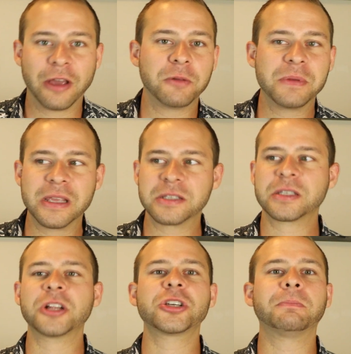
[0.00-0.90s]
That would be
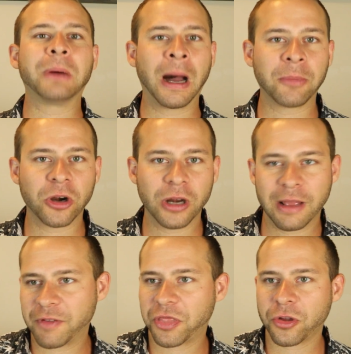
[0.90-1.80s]
such a bummer
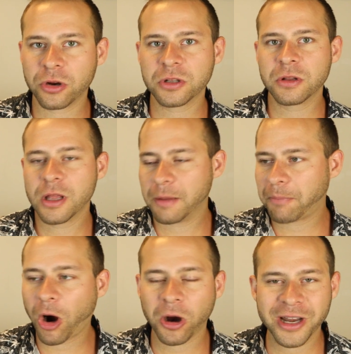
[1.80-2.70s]
if a
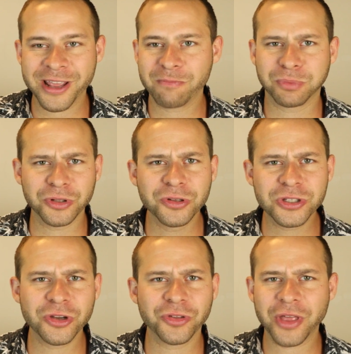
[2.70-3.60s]
third-party
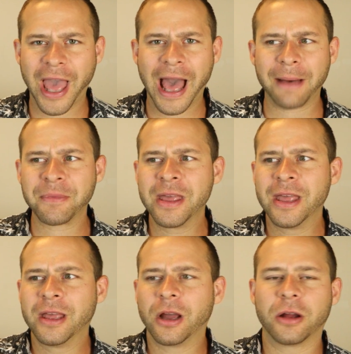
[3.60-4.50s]
Bluetooth app,
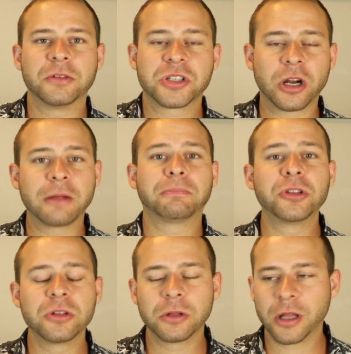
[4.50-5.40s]

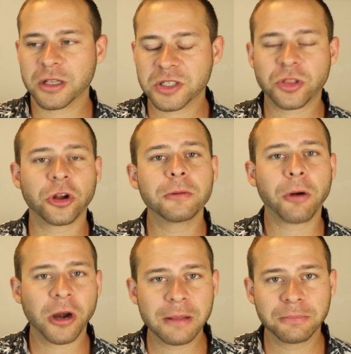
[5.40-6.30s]

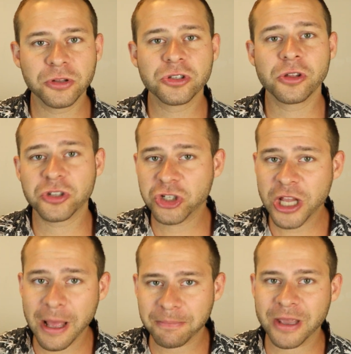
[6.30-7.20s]
third-party Bluetooth
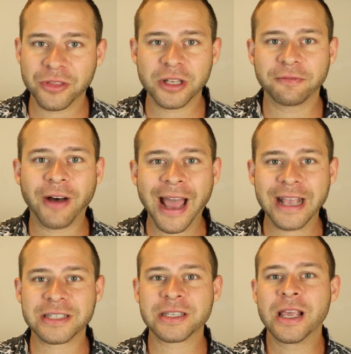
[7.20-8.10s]
chip in the
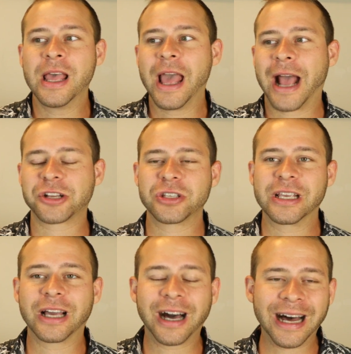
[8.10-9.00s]
device
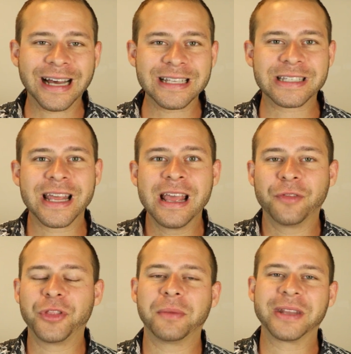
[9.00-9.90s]
actually caused
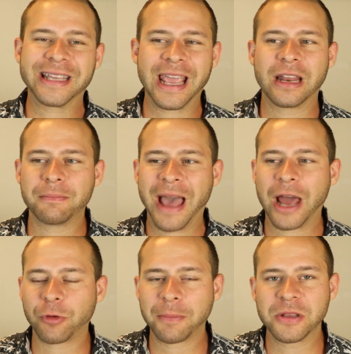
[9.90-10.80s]
them to gain a
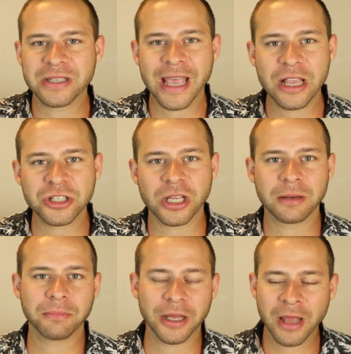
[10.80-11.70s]
bad
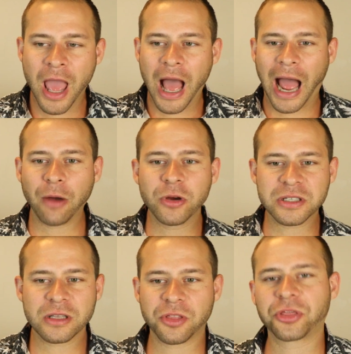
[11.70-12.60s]
reputation. But I
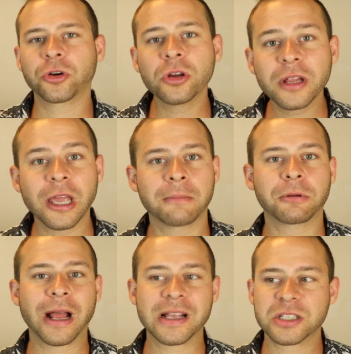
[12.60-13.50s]
was thoroughly
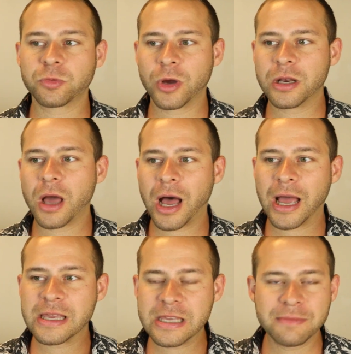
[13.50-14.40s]
impressed when
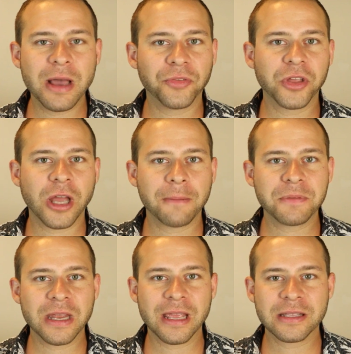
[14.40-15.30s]
I emailed the
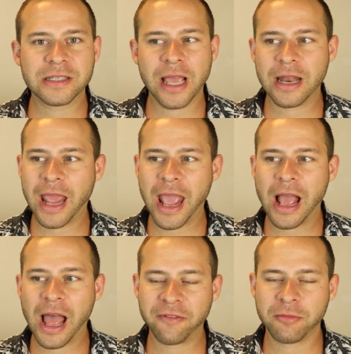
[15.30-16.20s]
company and said,
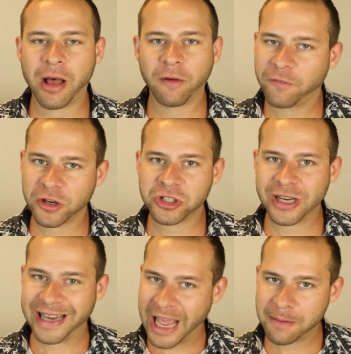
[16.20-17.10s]
hey, I have a
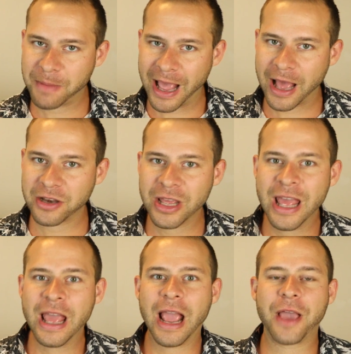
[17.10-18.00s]
malfunctioning headband,
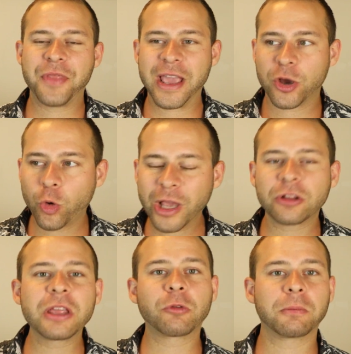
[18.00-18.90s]
and they
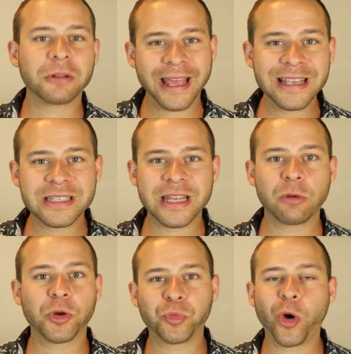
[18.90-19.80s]
quickly replaced
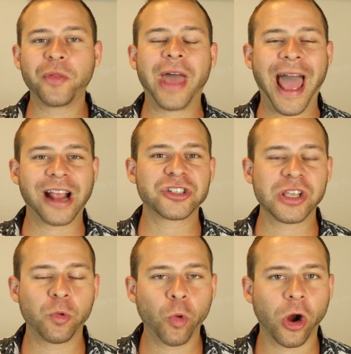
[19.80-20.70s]
it with one that
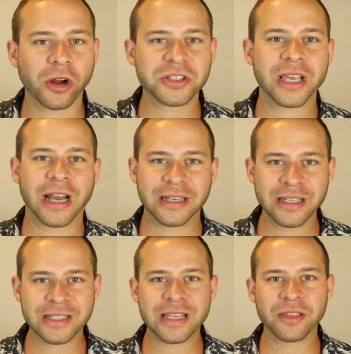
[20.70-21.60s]
actually worked. And I
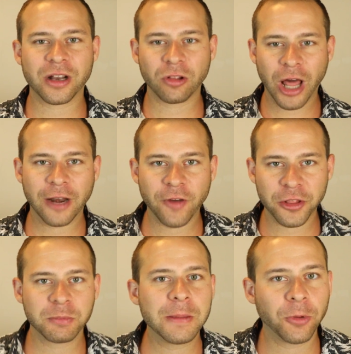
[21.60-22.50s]
did see that a lot of
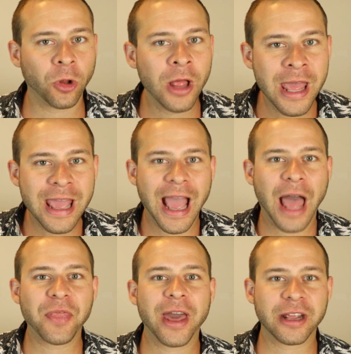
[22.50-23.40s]
other people
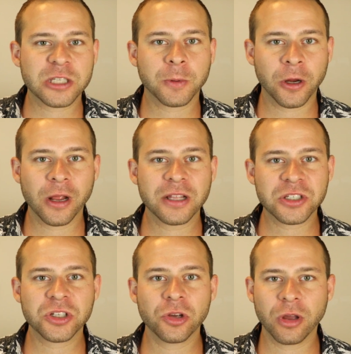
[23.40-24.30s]
had that
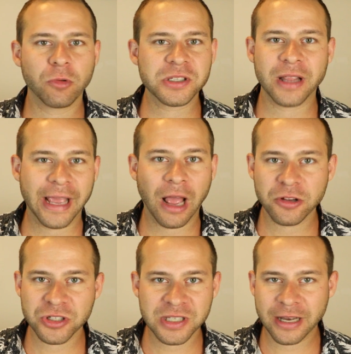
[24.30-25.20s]
experience too. It wasn't like I
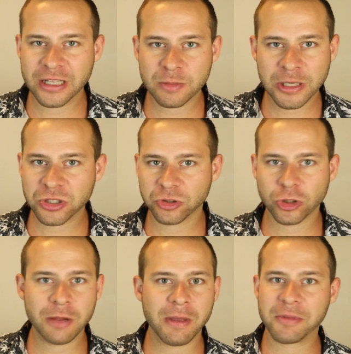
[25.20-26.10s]
was just getting special
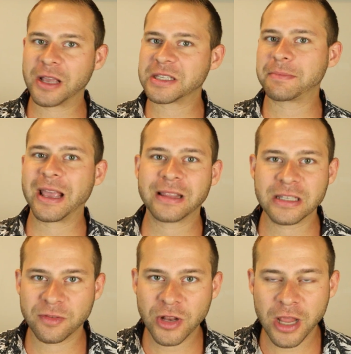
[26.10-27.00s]
treatment because I make
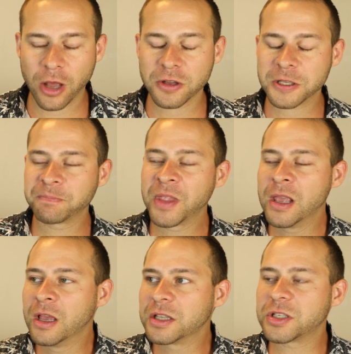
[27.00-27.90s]
these videos.
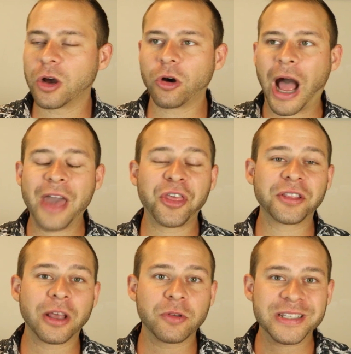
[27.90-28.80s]
So I
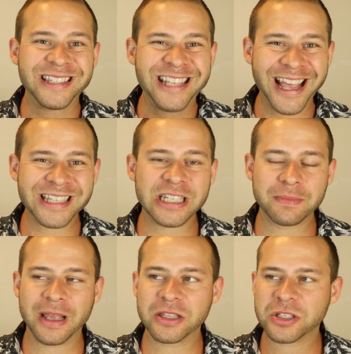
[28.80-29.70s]
thought that was a
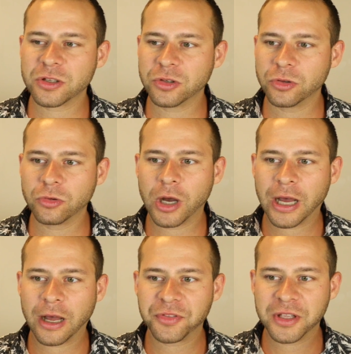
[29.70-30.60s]
testament to
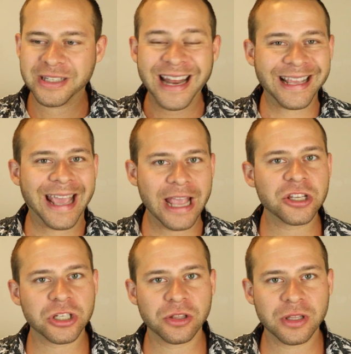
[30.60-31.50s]
the
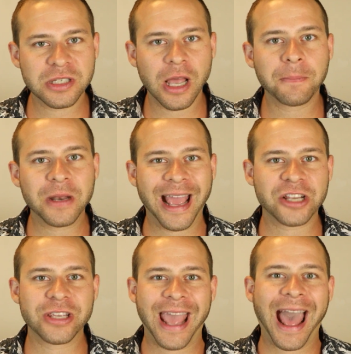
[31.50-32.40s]
dedication this company
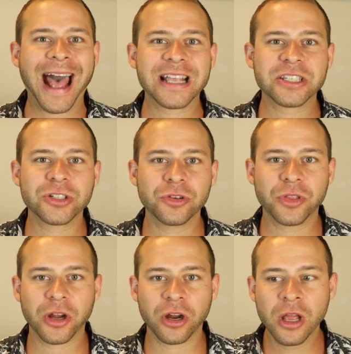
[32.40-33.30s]
actually has to
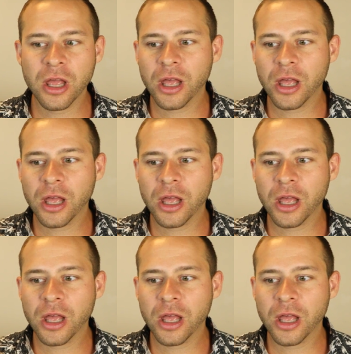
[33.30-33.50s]
their